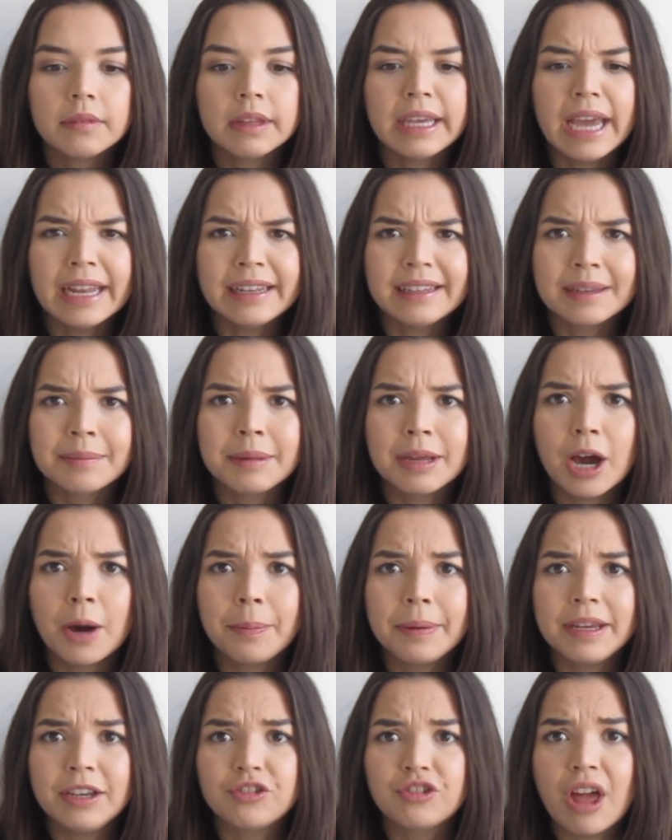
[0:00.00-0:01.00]
getting me
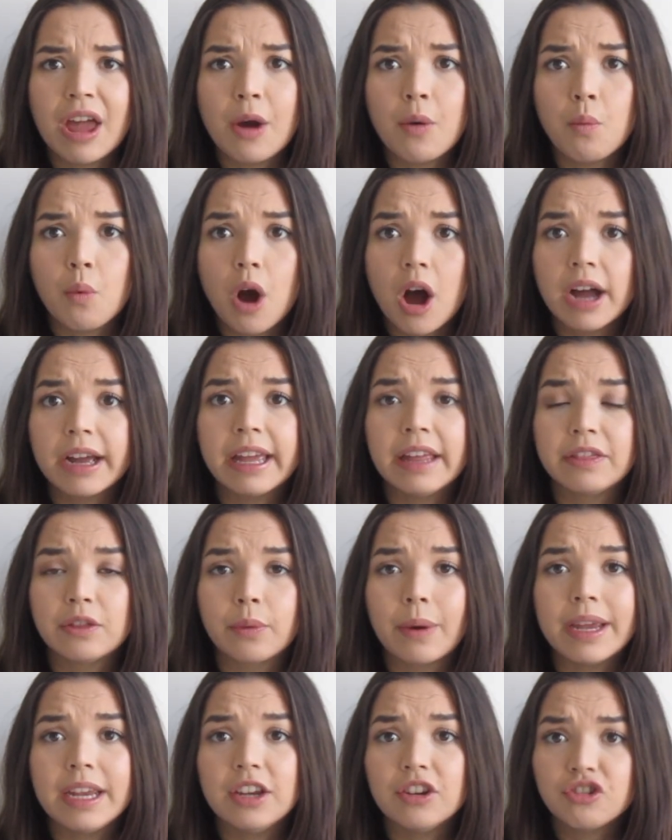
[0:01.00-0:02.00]
up each day and working the
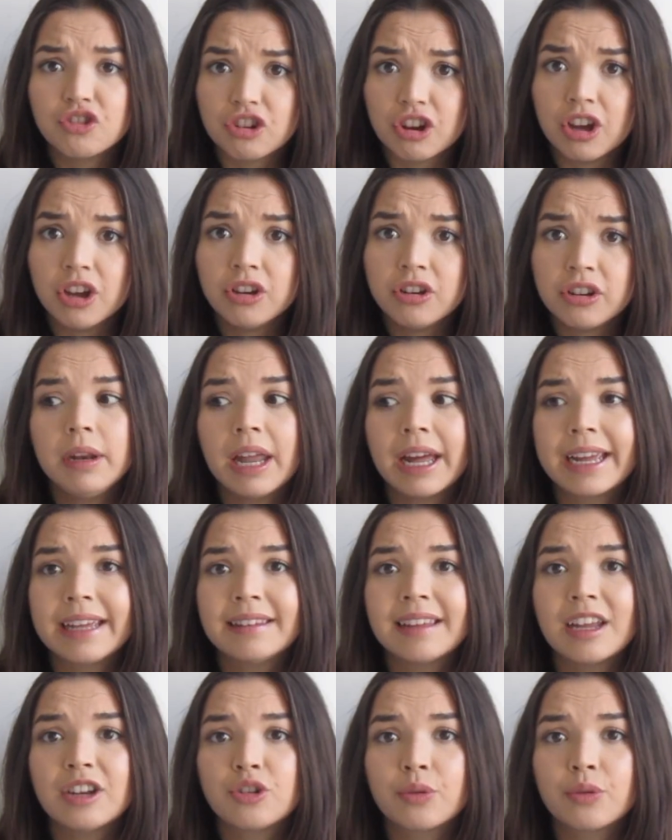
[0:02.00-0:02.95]
way it should. Like, it's had